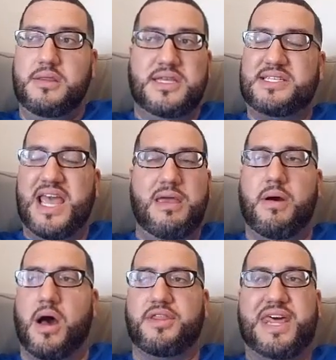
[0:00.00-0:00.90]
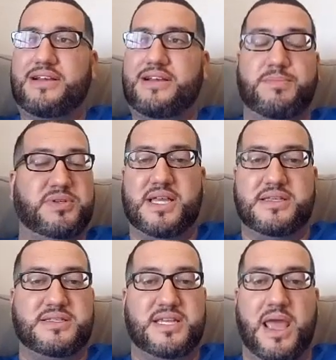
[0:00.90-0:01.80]
the same,
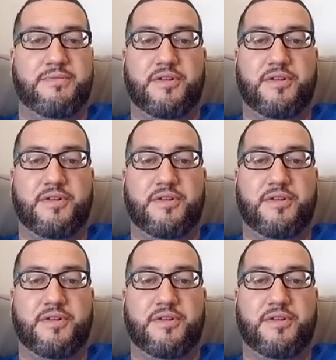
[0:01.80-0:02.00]
1,000% same